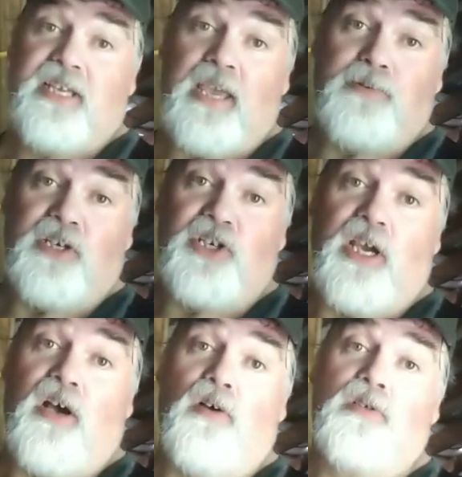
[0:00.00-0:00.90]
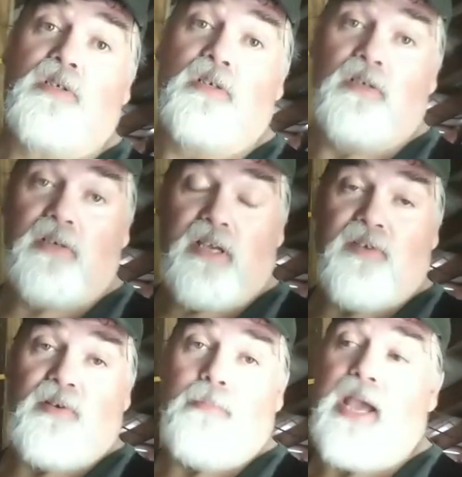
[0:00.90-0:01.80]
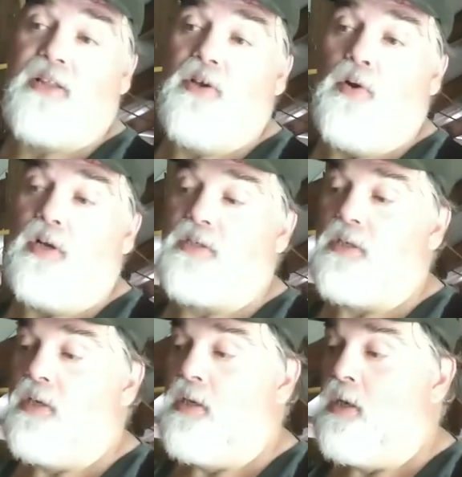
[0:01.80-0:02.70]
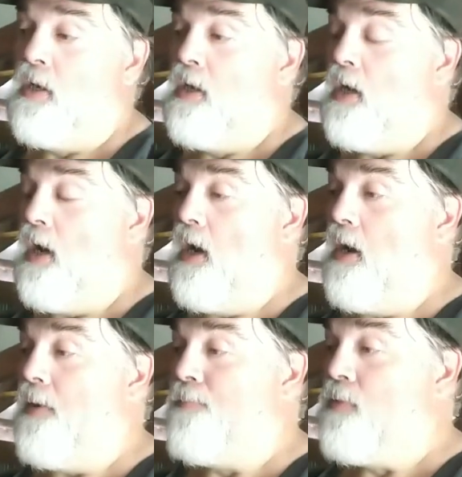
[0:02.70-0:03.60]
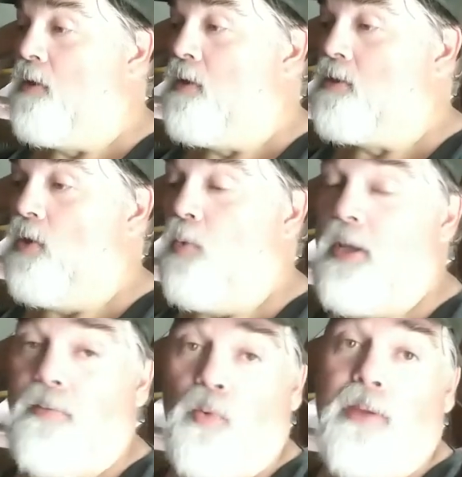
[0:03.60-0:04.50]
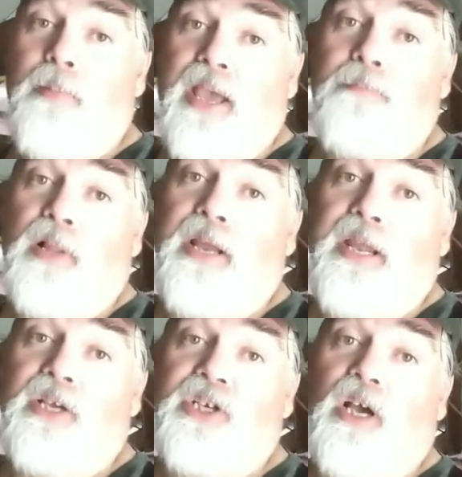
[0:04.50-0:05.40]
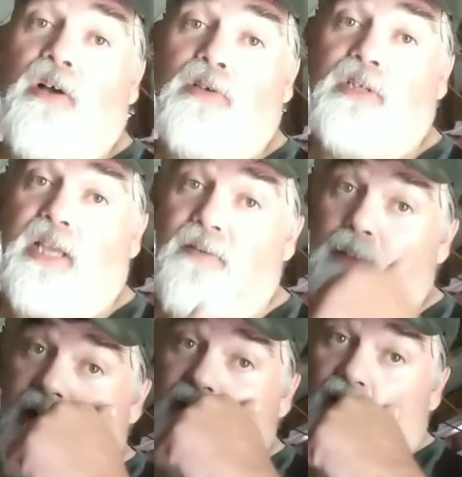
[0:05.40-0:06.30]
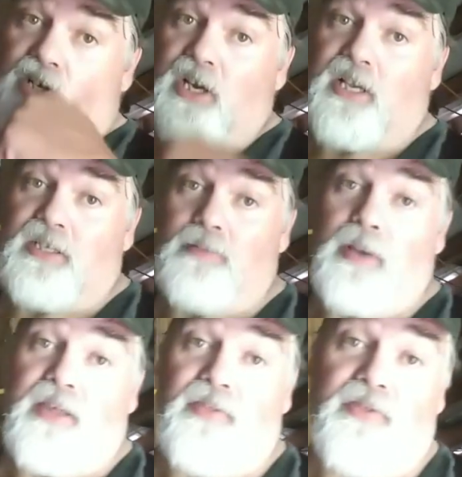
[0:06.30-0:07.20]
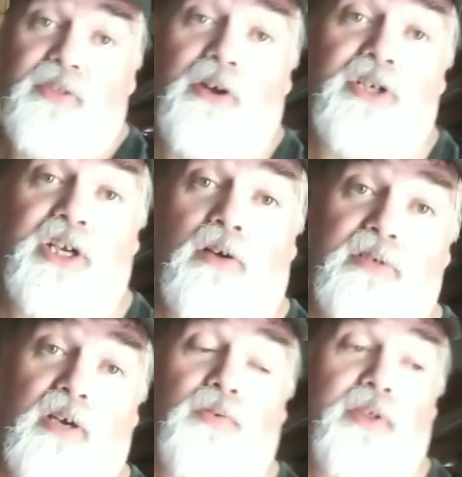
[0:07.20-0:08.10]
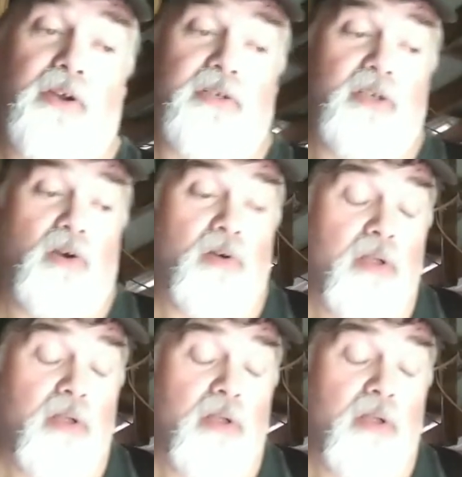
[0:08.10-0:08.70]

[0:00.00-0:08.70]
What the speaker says: keeps the shells, gives them back to us. So we make plenty of shells to give back to our chickens and make their shells healthier. So